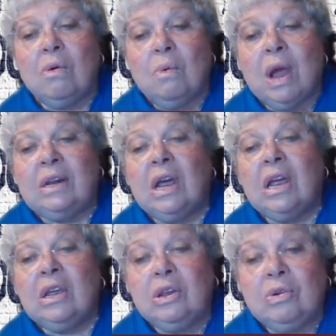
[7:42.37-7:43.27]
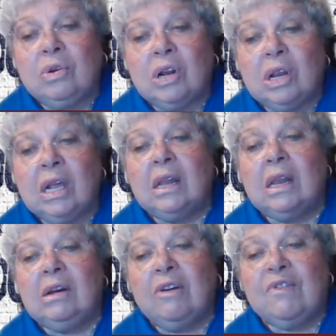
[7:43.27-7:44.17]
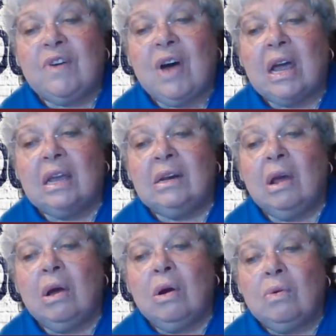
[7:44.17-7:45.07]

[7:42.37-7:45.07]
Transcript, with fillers: when you clearly define